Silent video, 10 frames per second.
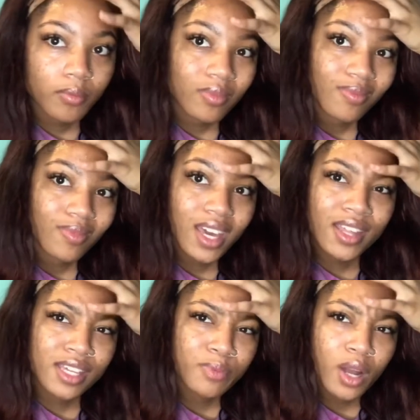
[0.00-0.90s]
Yeah,
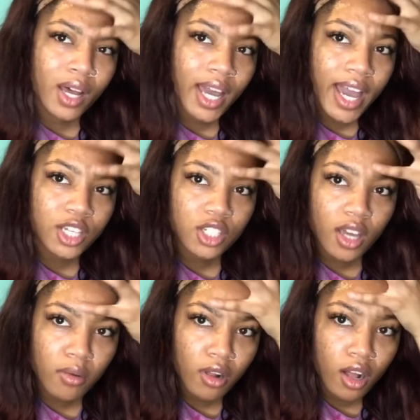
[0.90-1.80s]
that's probably actually
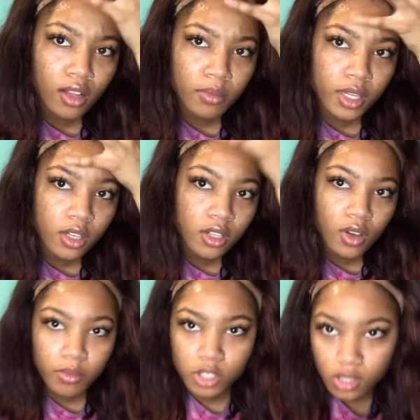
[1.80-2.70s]
all I'm gonna do.
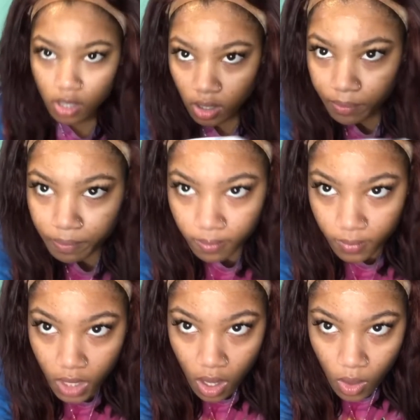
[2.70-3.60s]
I'm just gonna
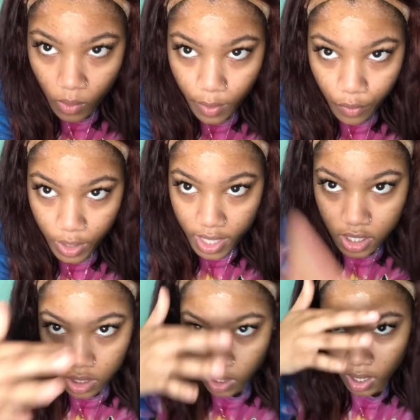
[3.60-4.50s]
wait for that
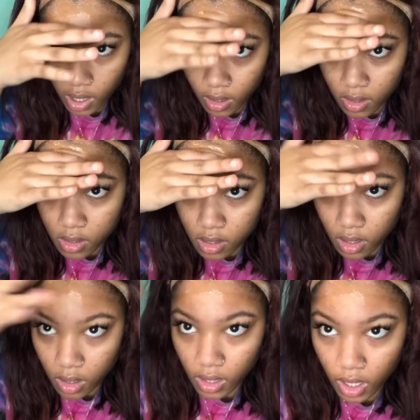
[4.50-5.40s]
to dry, because
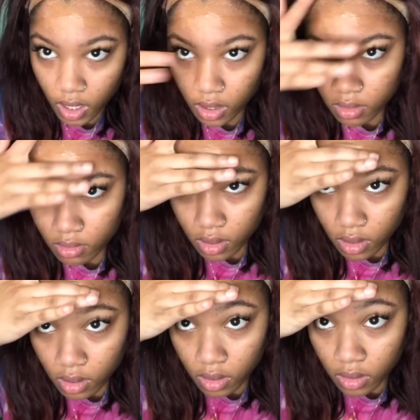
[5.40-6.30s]
again,
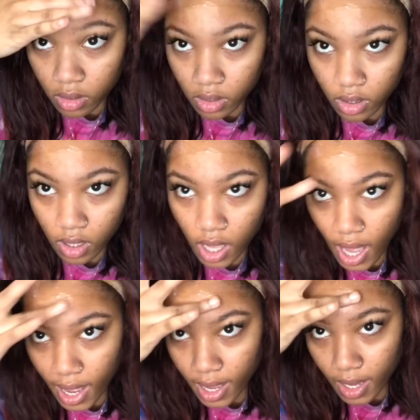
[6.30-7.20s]

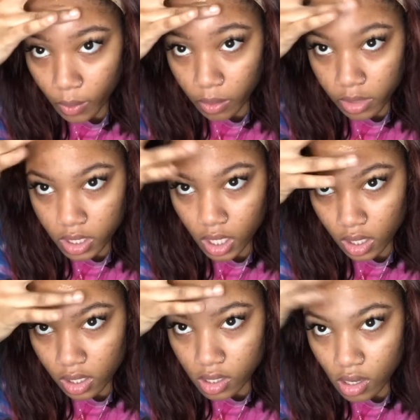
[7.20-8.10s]
I will be
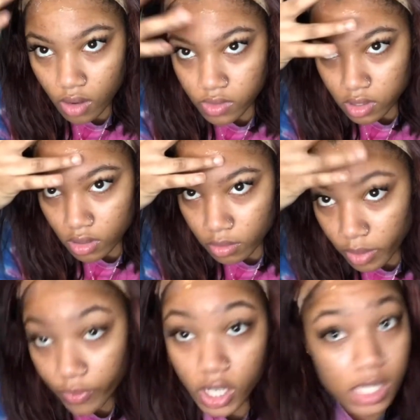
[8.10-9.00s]
taking this off soon. But
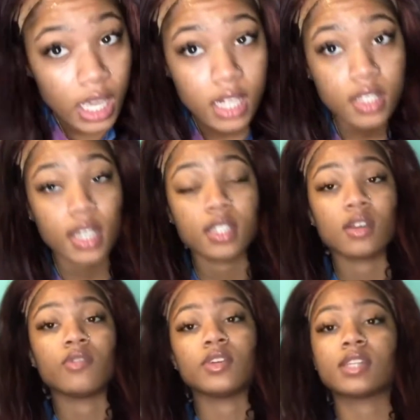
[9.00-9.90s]
first I gotta take
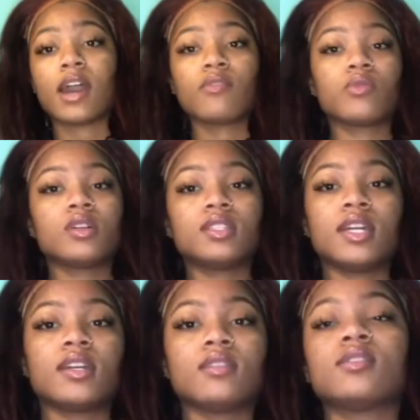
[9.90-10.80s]
selfies. I haven't really
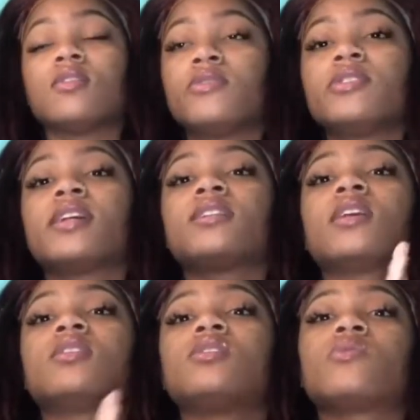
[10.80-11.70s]
taken selfies like that
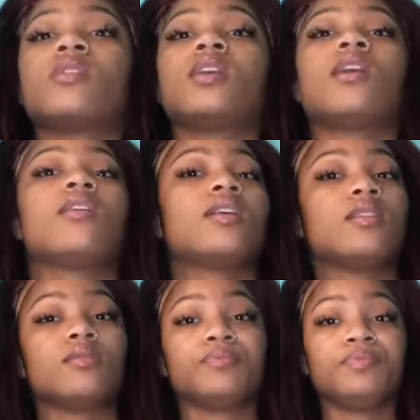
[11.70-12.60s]
in this red hair,
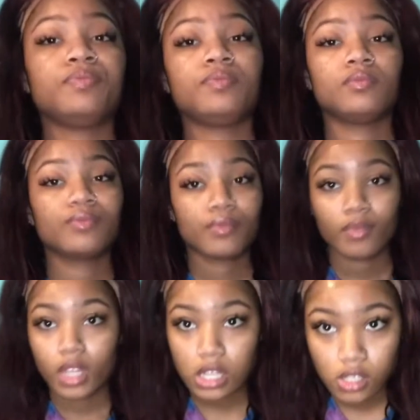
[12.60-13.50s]
and
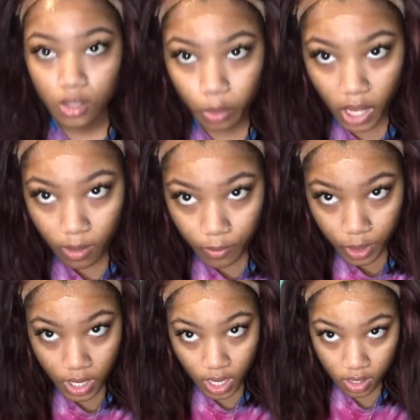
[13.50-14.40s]
it's too bomb for
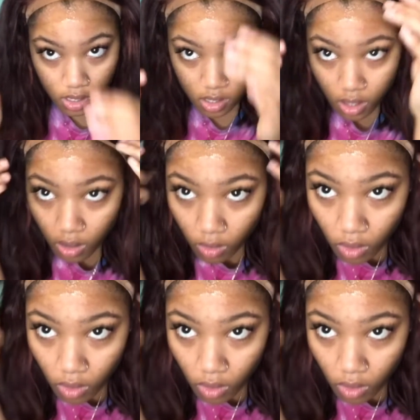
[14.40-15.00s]
that, so.